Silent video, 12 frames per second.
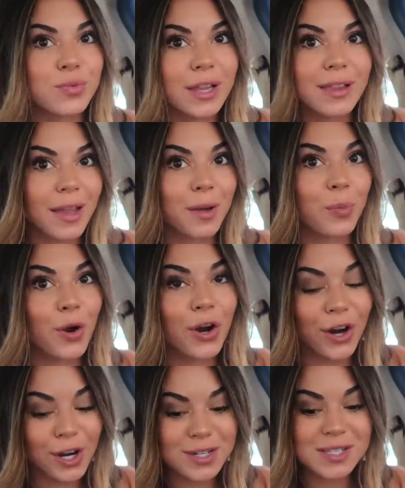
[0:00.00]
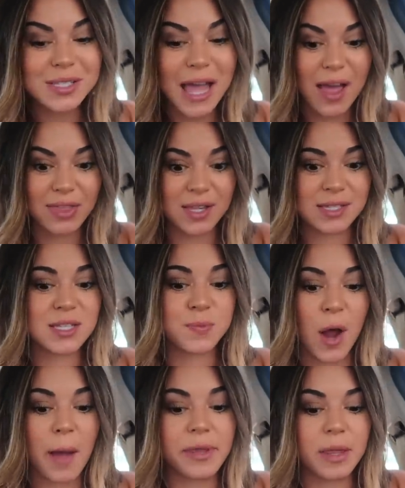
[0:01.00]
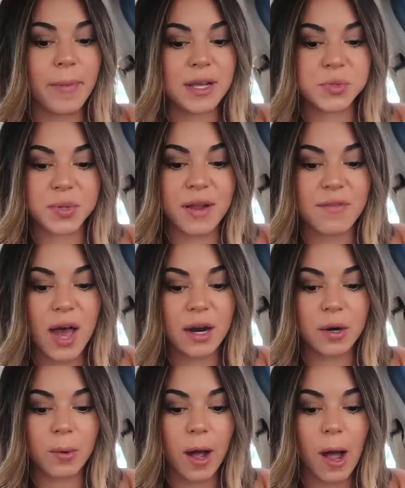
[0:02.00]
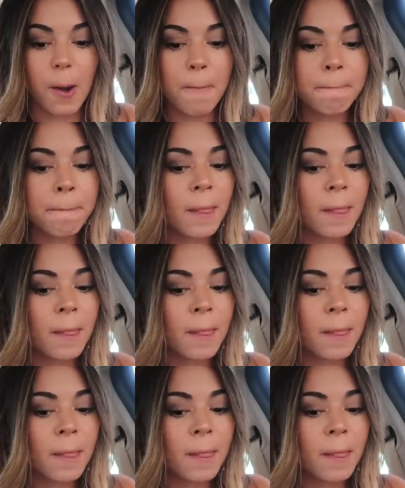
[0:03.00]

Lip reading: really like burgers. And this is probably the best one I've had in a while.